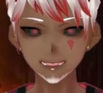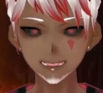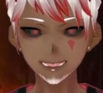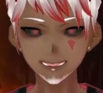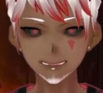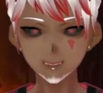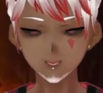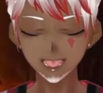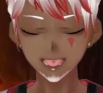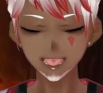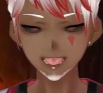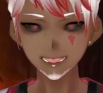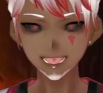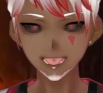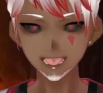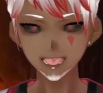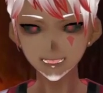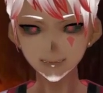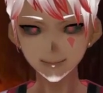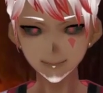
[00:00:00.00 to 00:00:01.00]
This would have made a
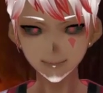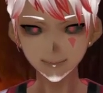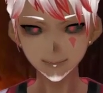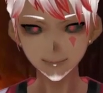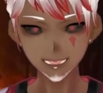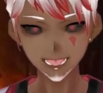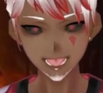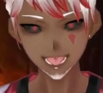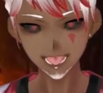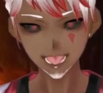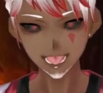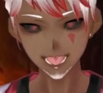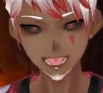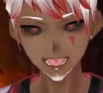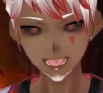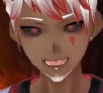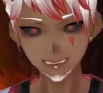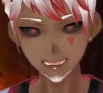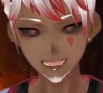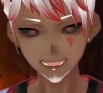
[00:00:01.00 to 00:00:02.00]
a
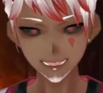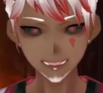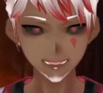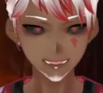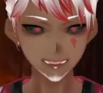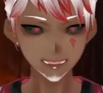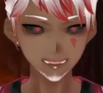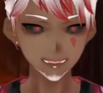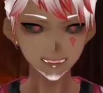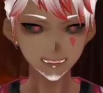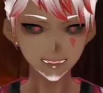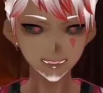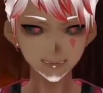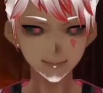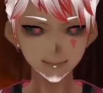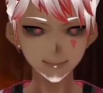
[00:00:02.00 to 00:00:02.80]
better